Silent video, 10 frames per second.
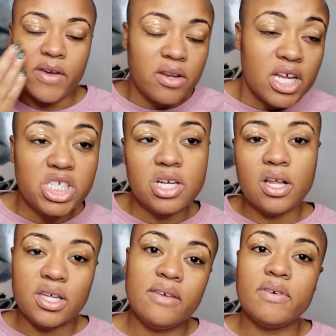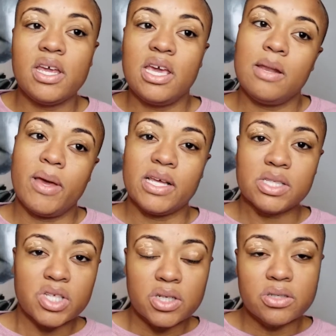foundation all even, my
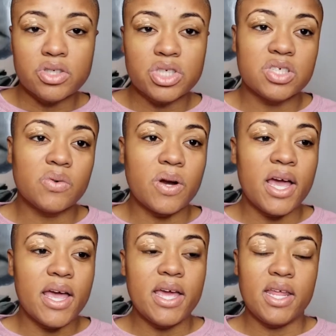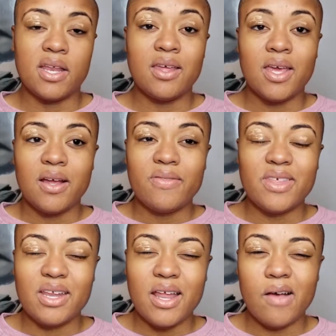concealer just right, and
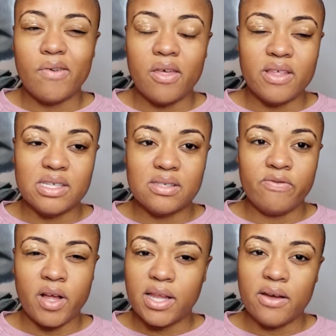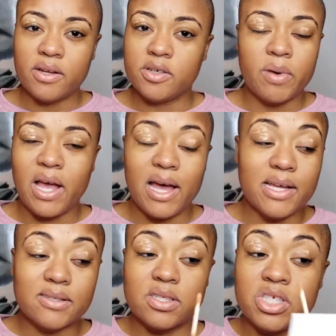then have all this fall out under my
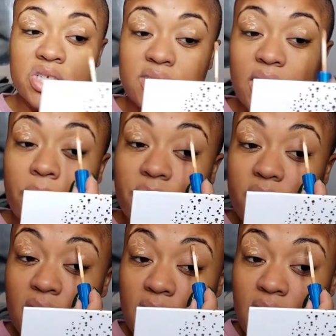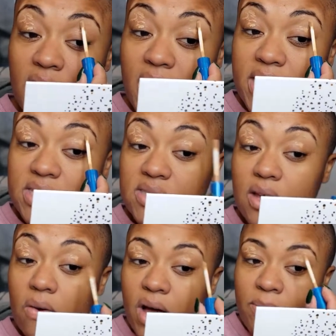eyes. It's just not worth it. And
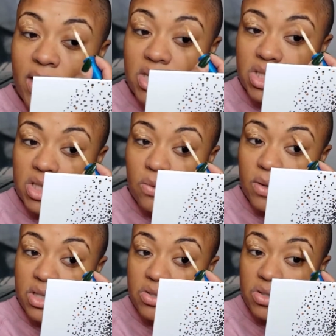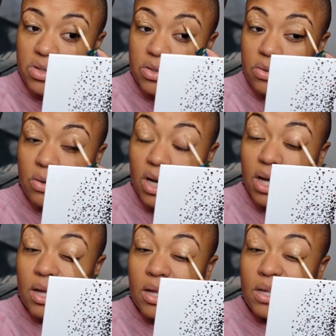so I'm actually going to
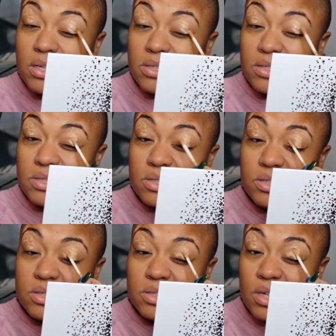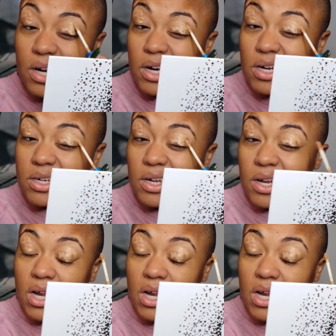start